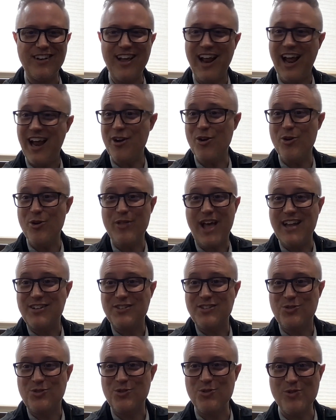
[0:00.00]
And I know
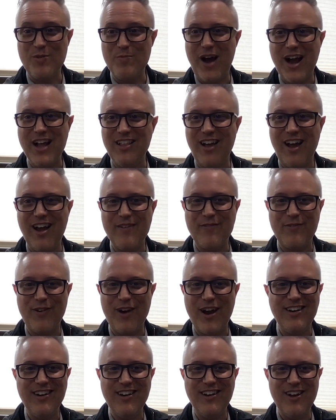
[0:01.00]
that's true in my life,
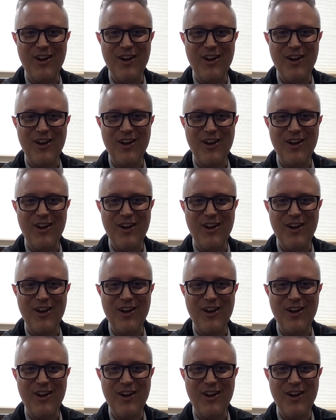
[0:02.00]
right?